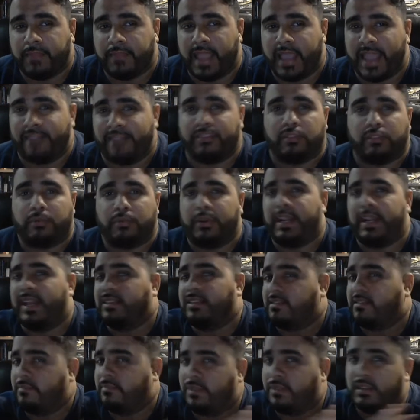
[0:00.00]
everyone
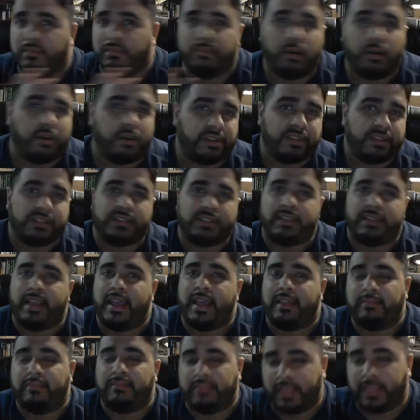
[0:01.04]
has to be bought into
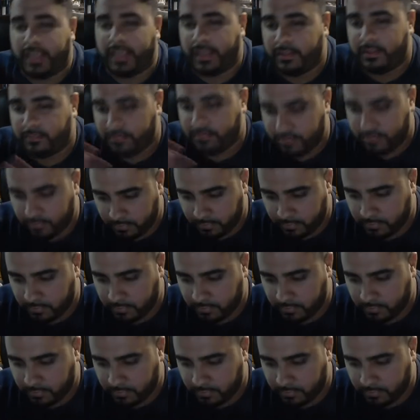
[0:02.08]
that, and